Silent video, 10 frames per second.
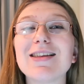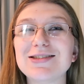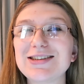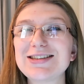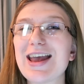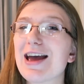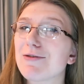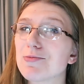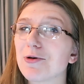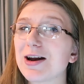let's just say
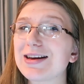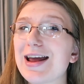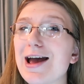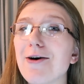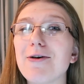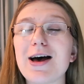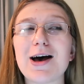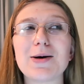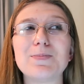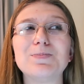every morning
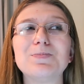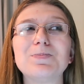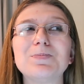now,